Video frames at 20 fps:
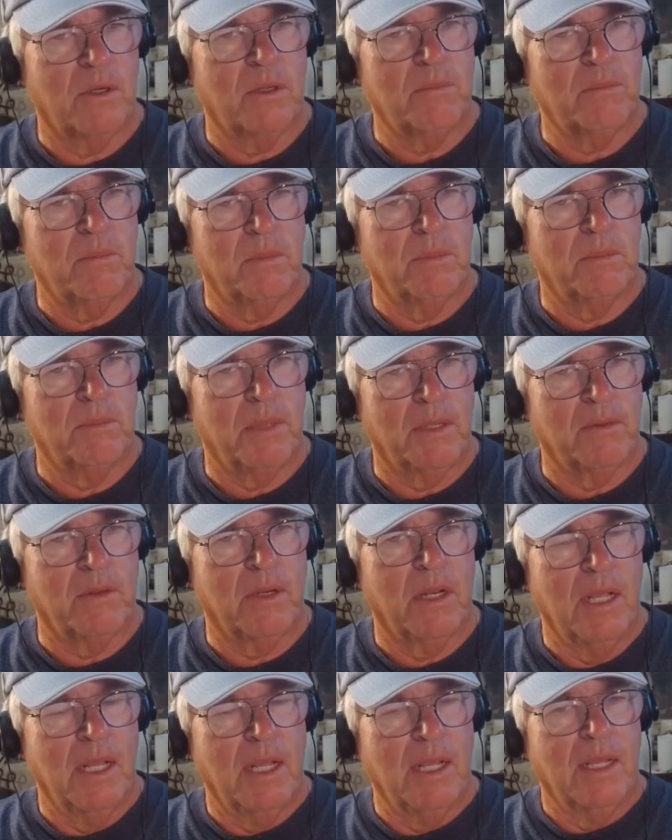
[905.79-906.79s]
it.
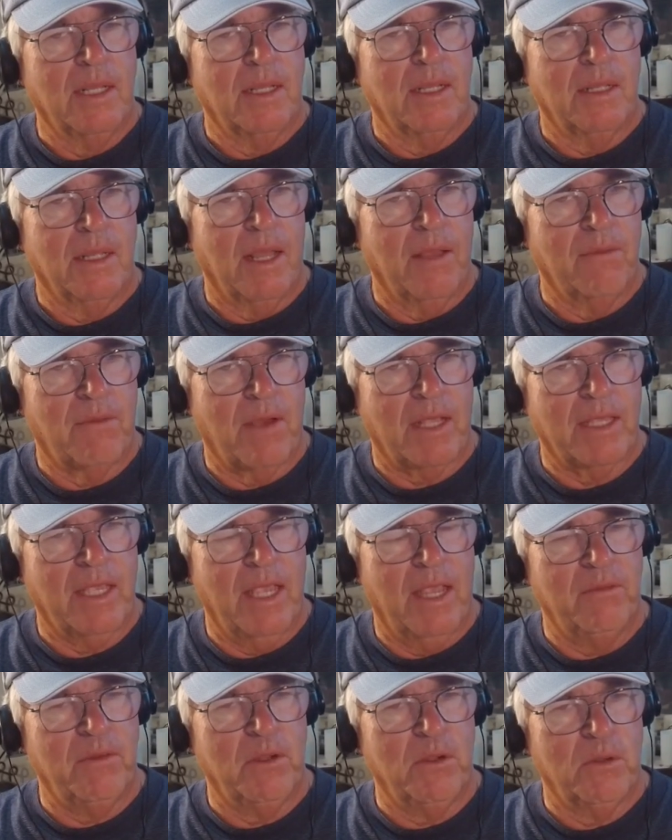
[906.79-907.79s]
But if I
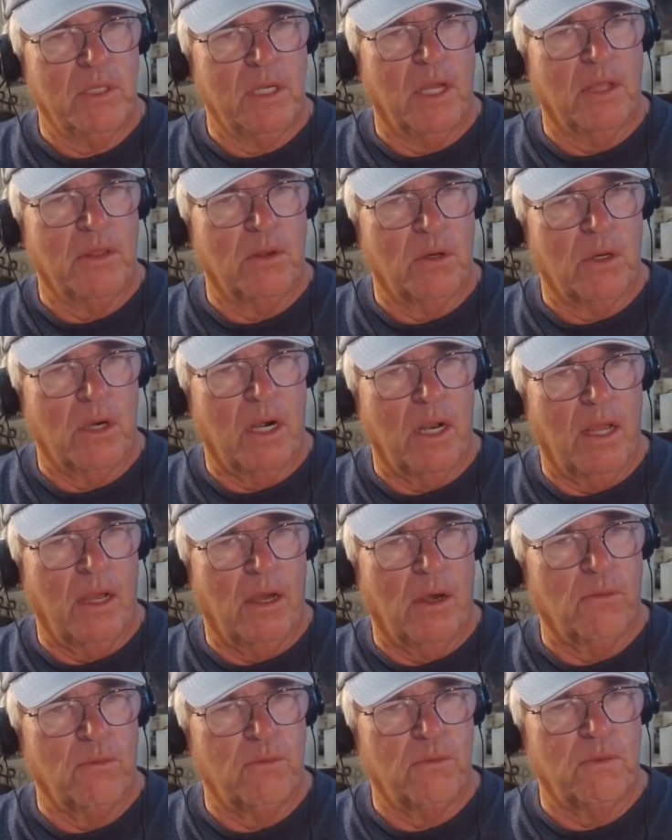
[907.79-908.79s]
gave you another
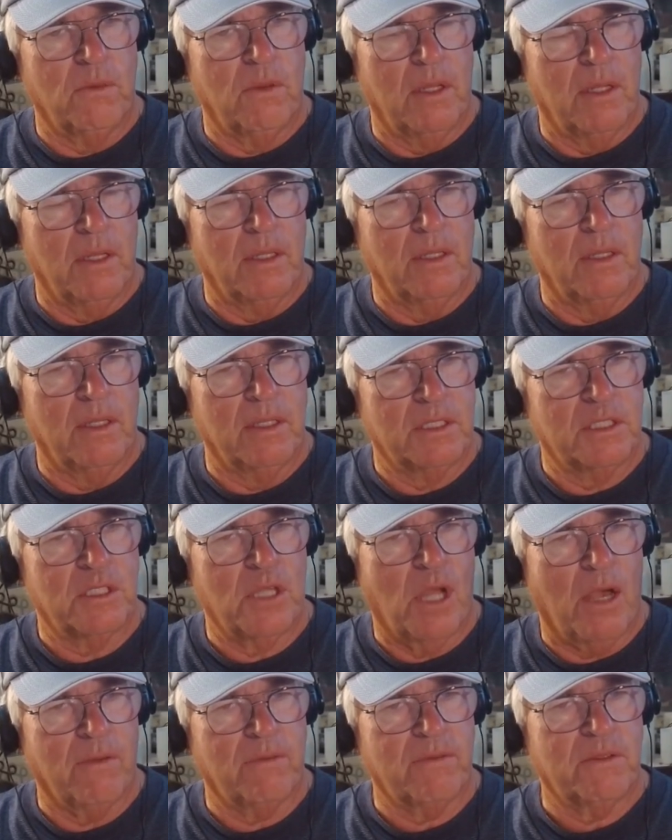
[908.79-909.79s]
a
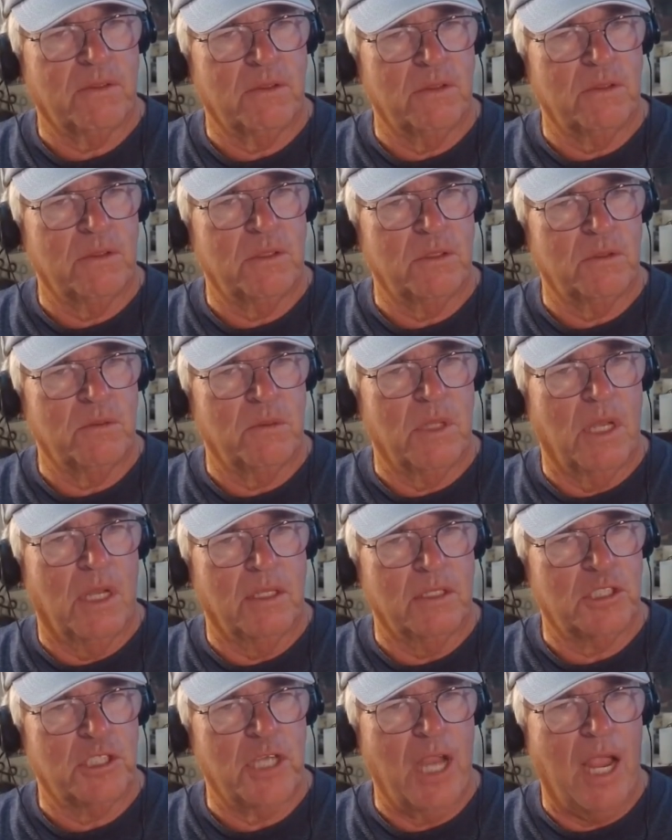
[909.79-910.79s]
soft
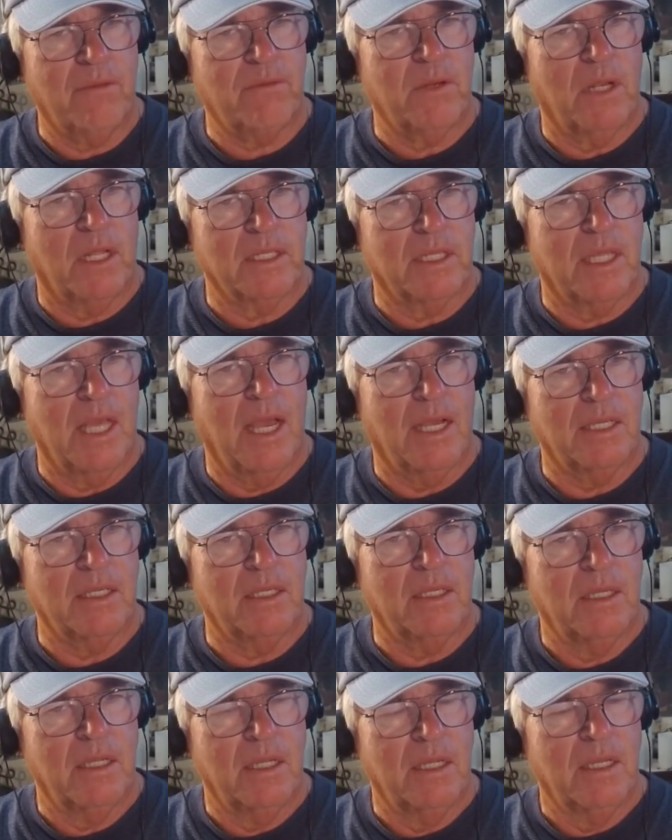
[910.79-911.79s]
shaft like
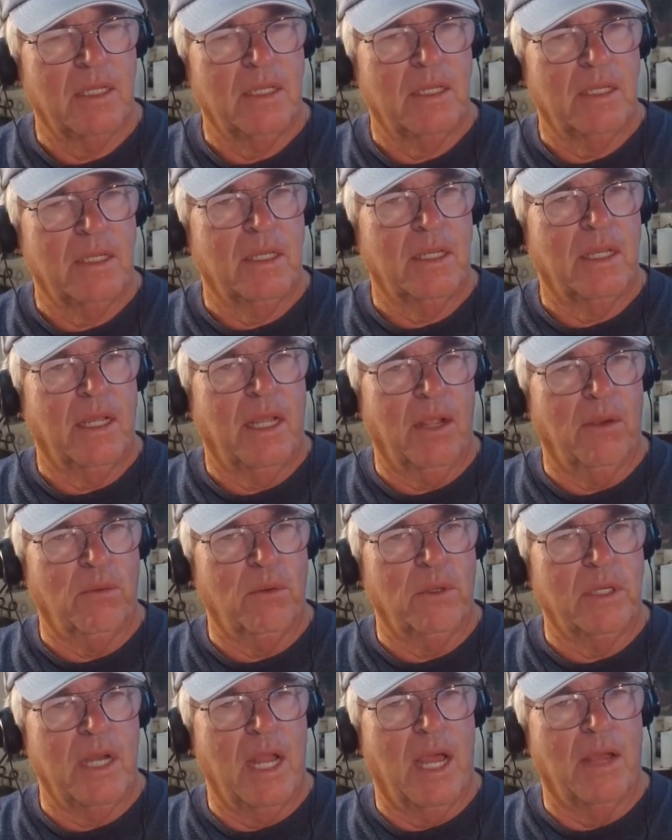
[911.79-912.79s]
that, it
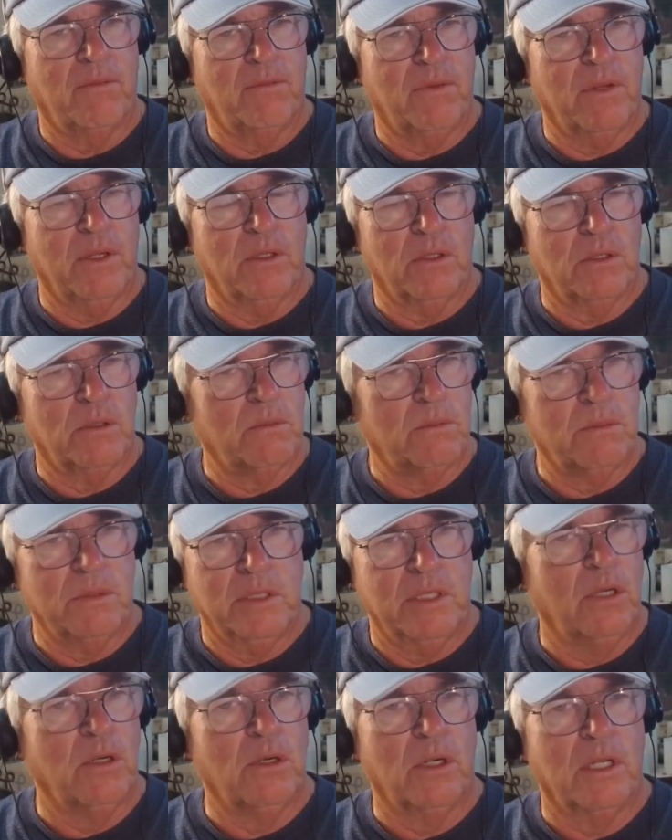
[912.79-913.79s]
would not feel
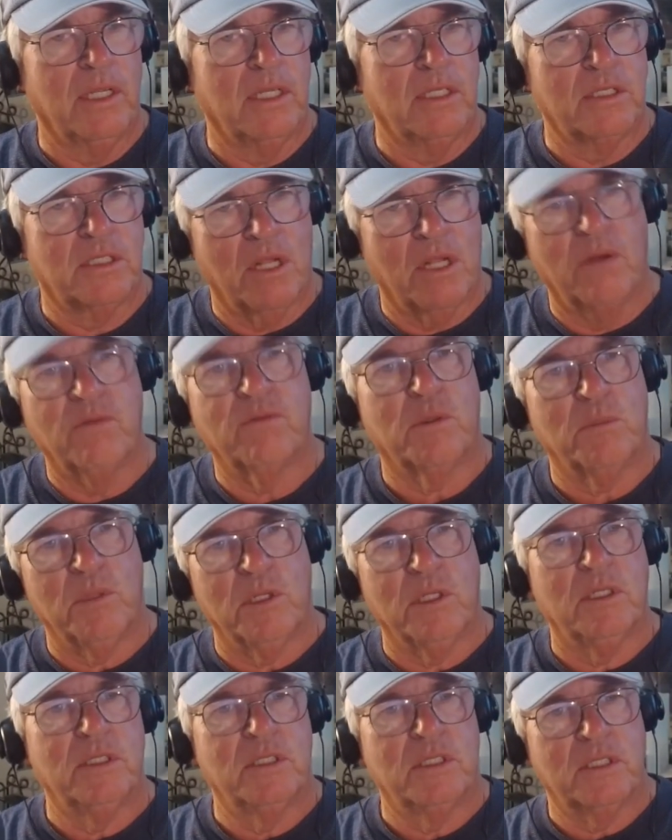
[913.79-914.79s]
nearly as
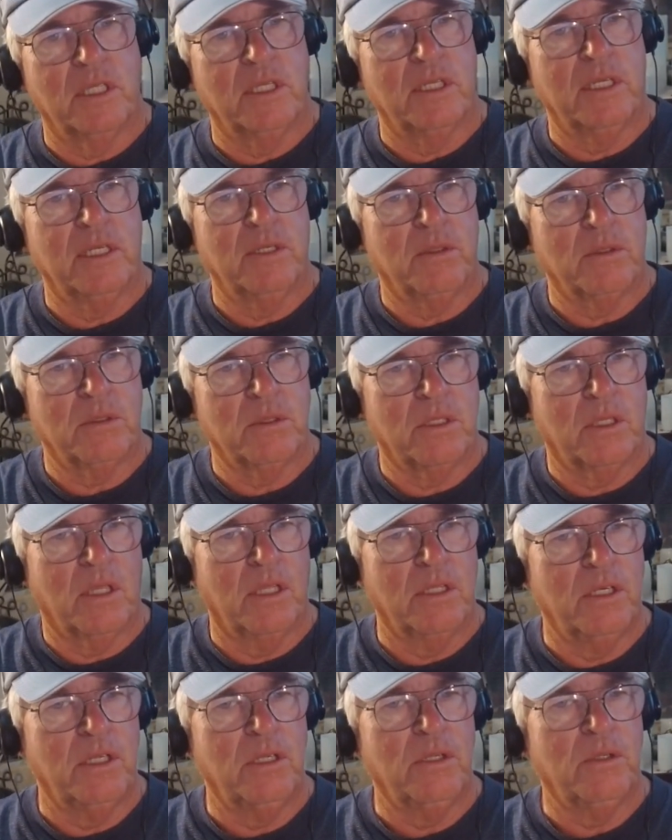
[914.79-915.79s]
comfortable as the
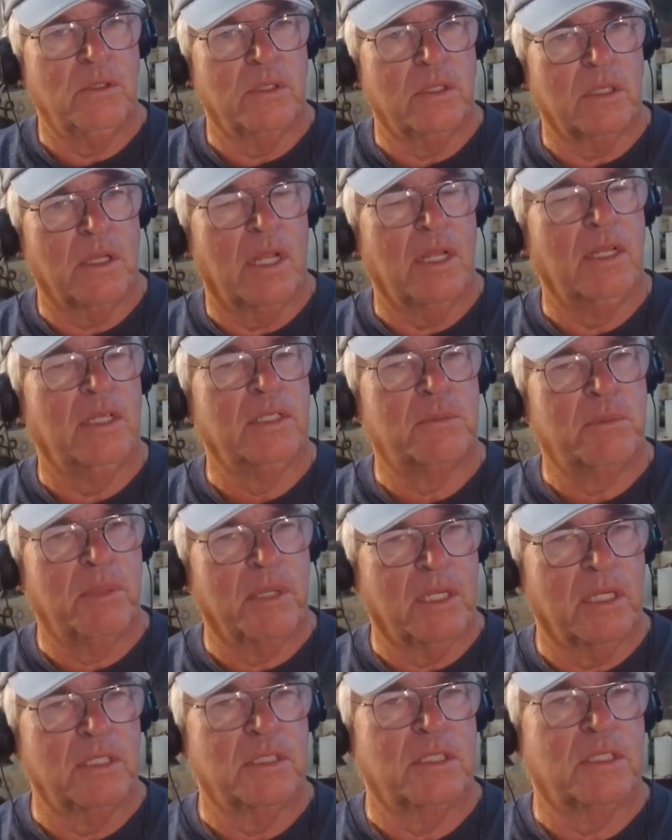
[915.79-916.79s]
Newton. And it's
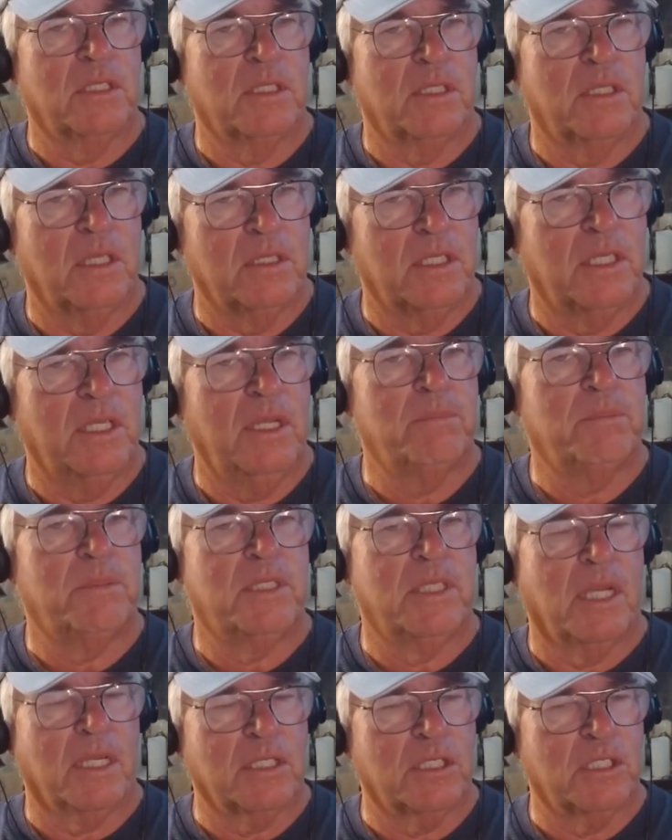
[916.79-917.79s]
because the tip
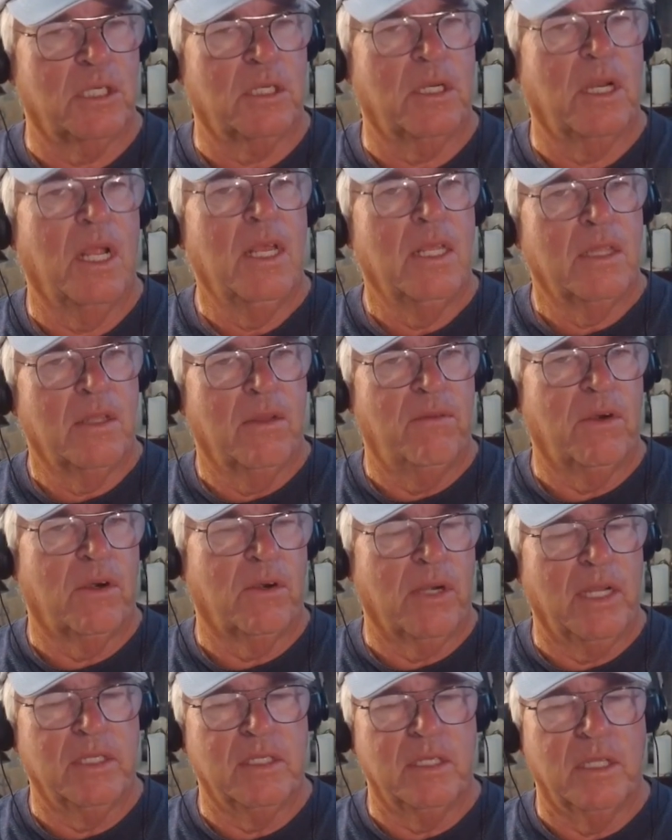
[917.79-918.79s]
section, the
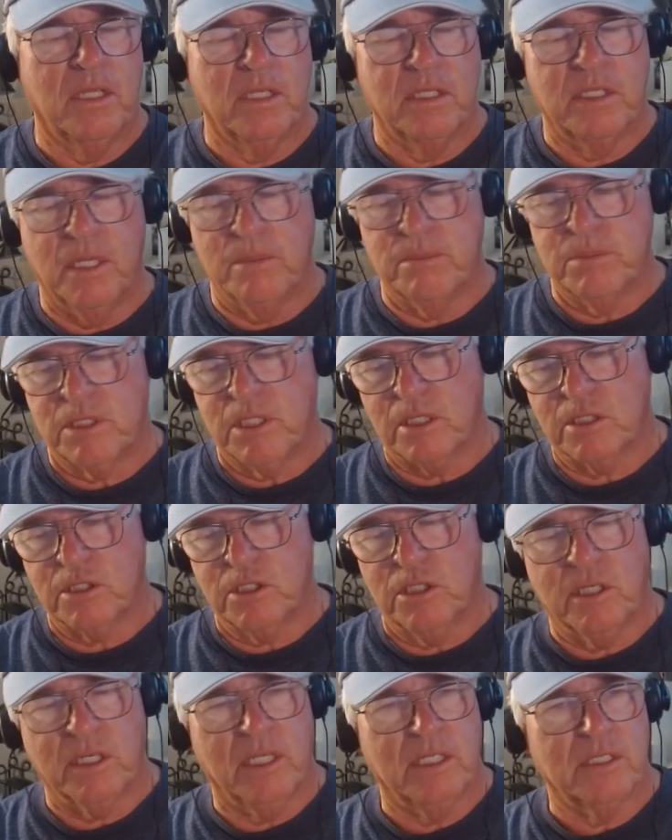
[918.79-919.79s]
very end of the tip
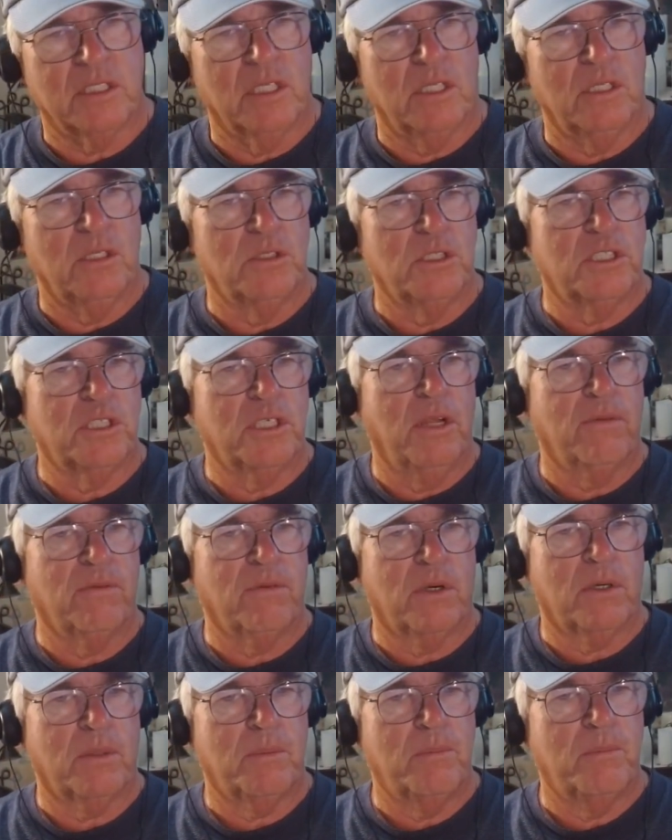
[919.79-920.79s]
section, gets a little
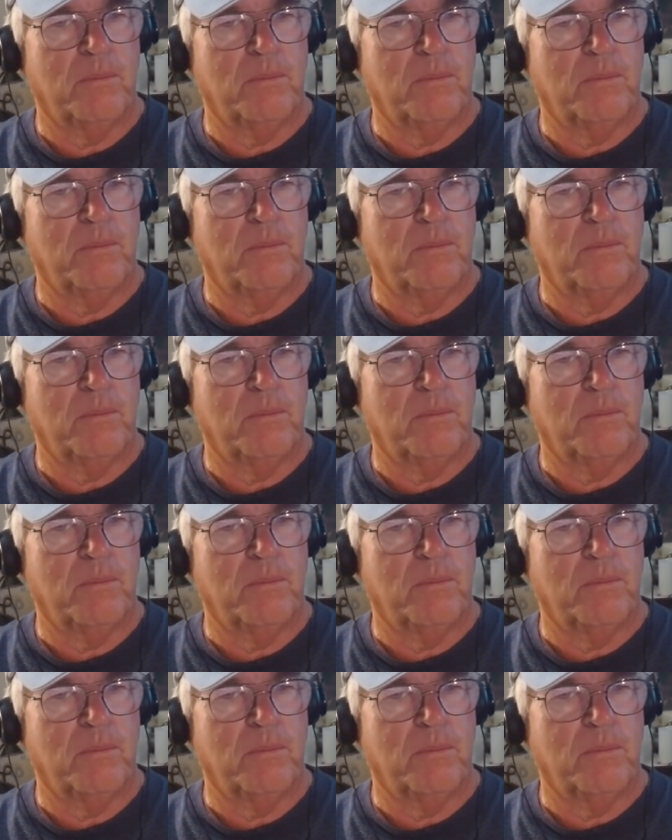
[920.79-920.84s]
stiffer.